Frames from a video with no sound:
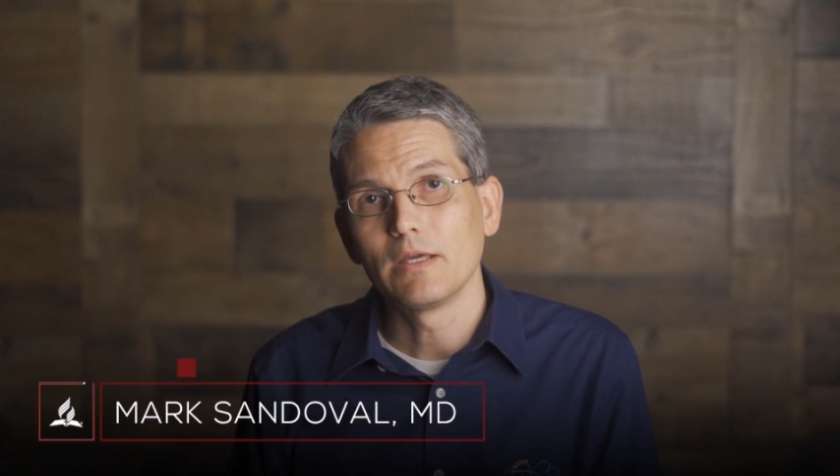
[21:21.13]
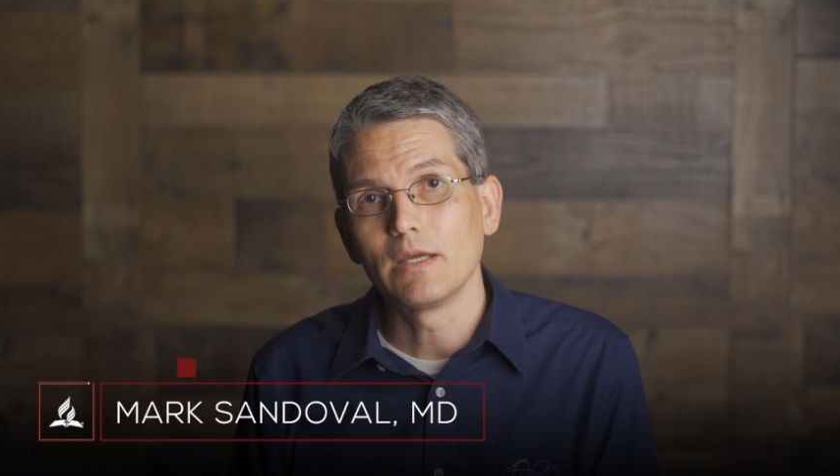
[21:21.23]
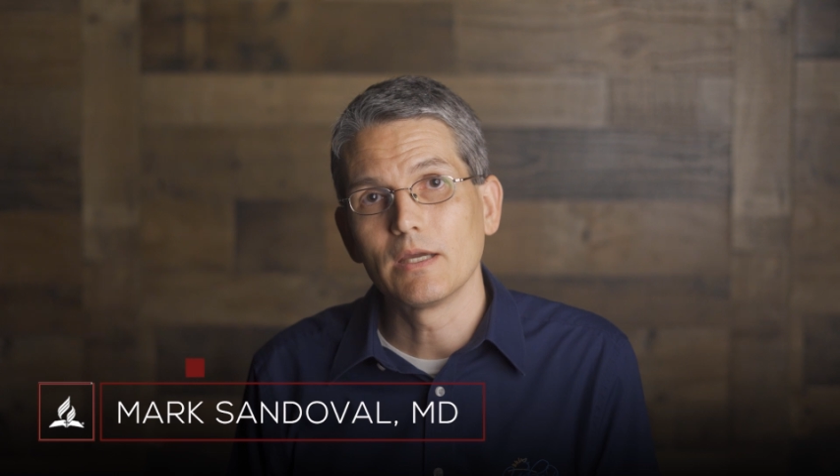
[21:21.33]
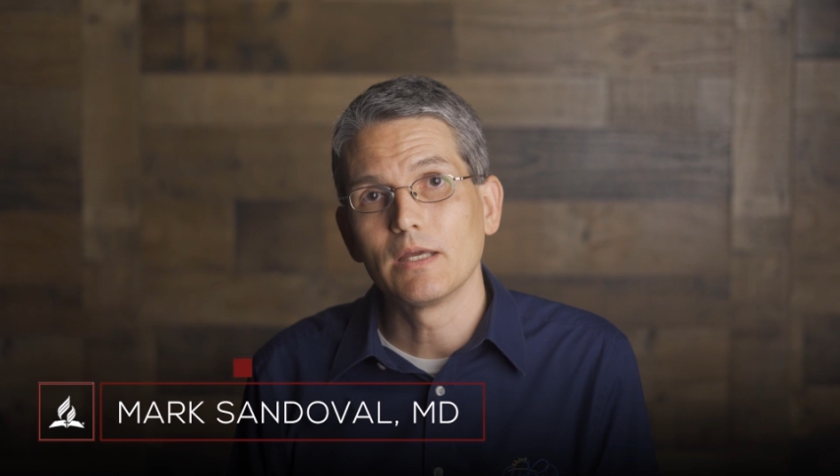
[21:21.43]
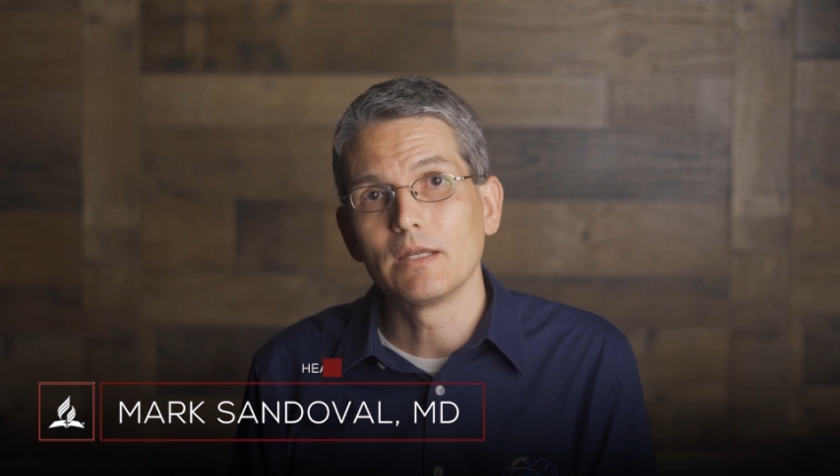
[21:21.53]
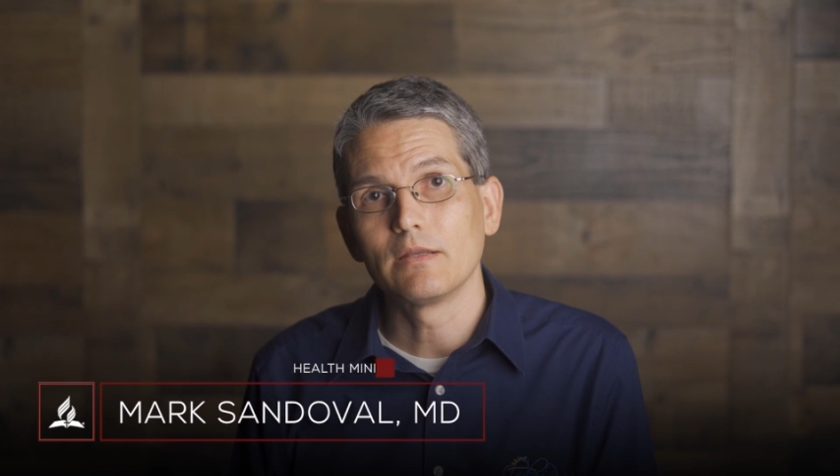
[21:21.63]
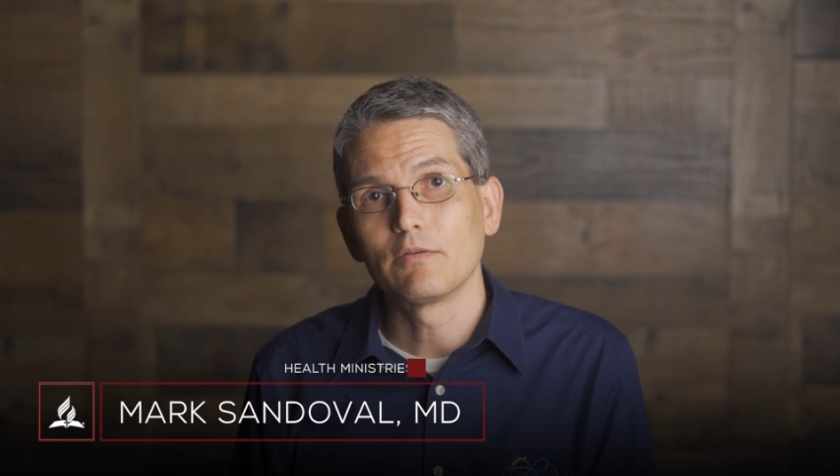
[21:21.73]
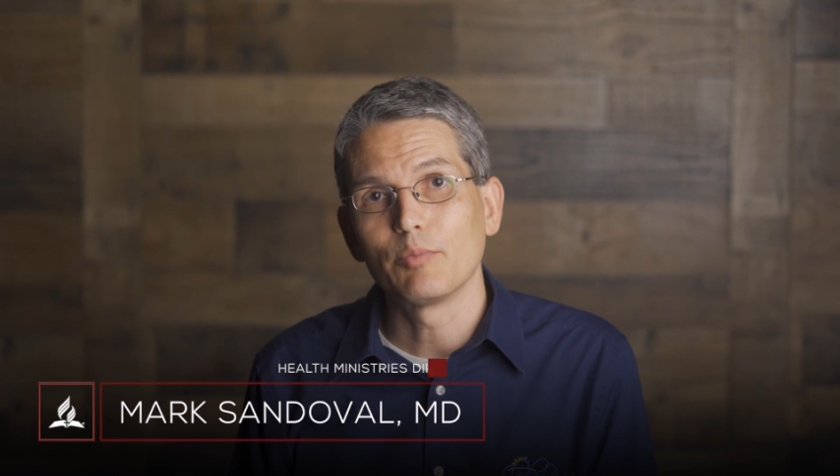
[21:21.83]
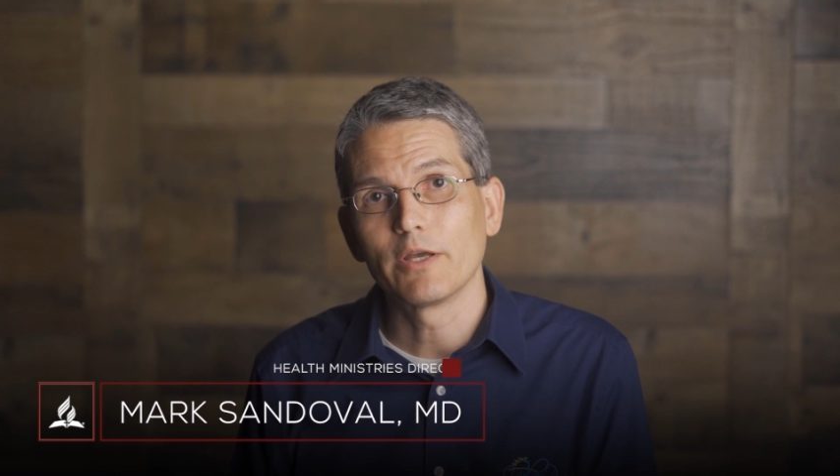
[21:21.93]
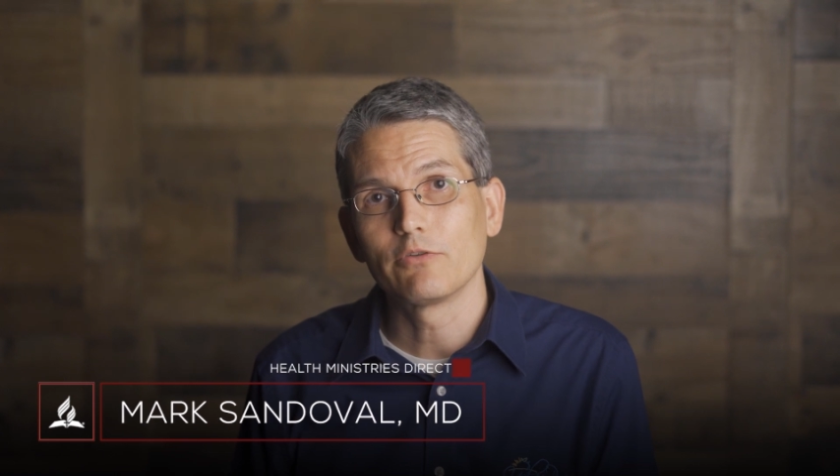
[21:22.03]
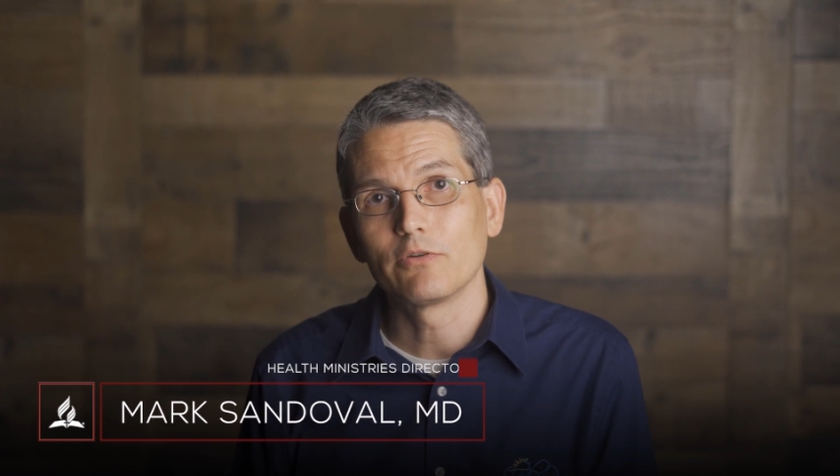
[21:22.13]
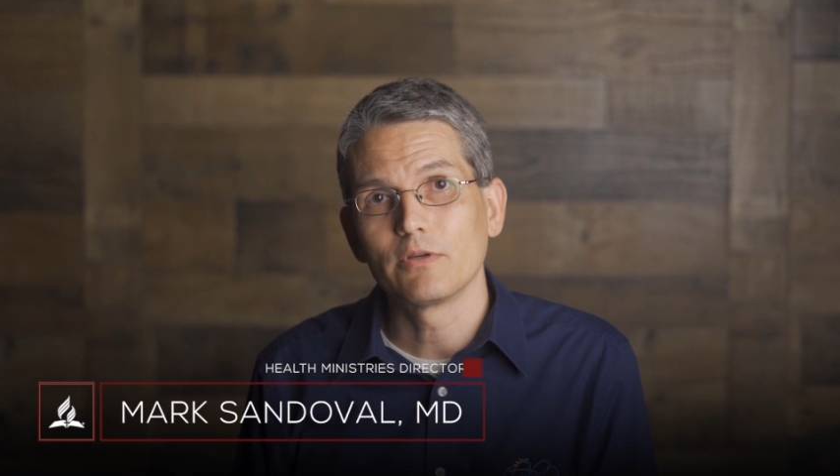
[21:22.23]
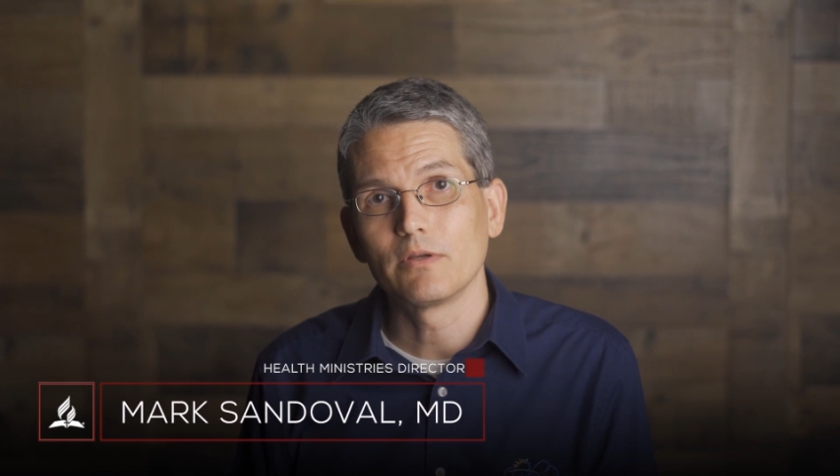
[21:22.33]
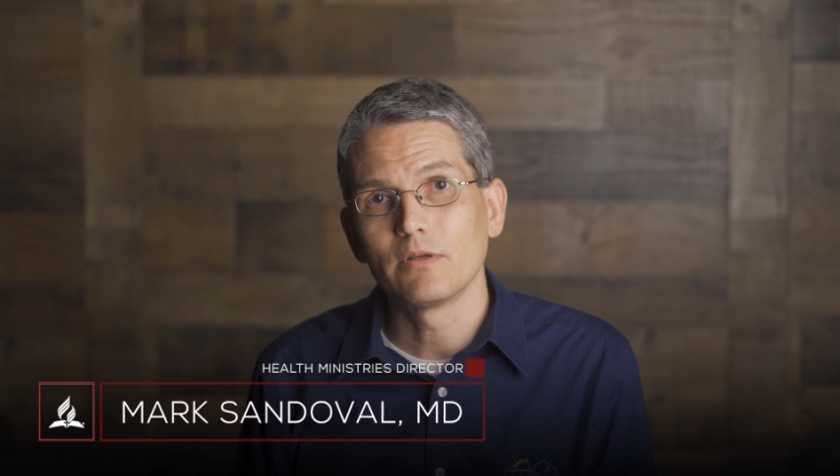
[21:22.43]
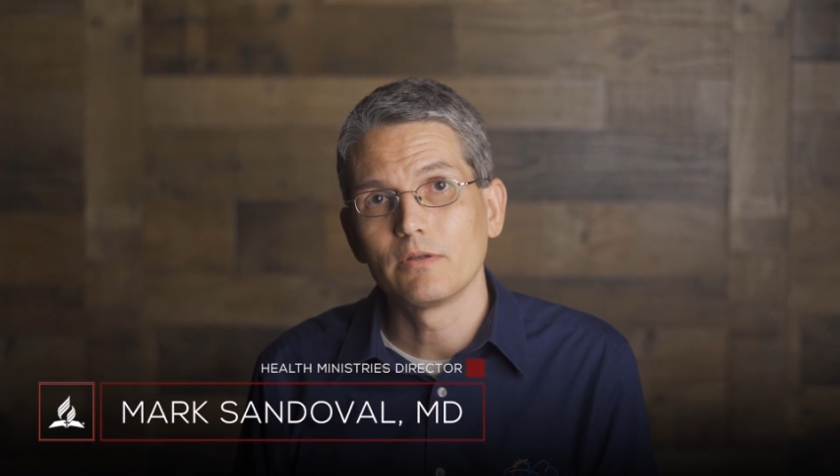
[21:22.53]
and it's a pleasure
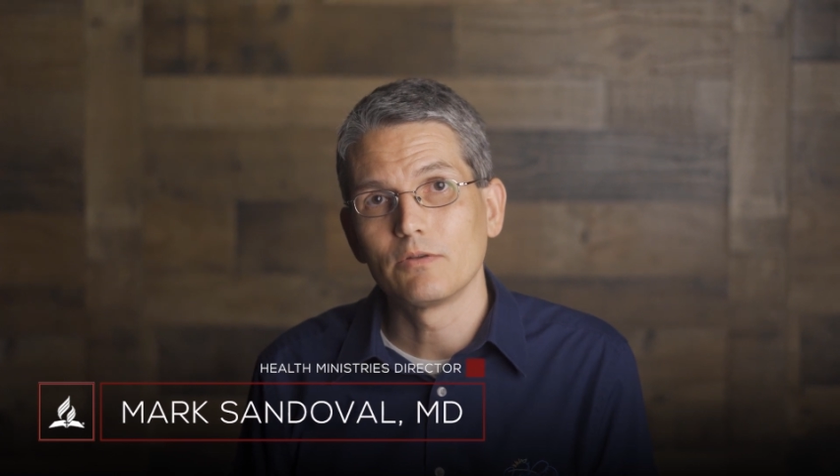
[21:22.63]
to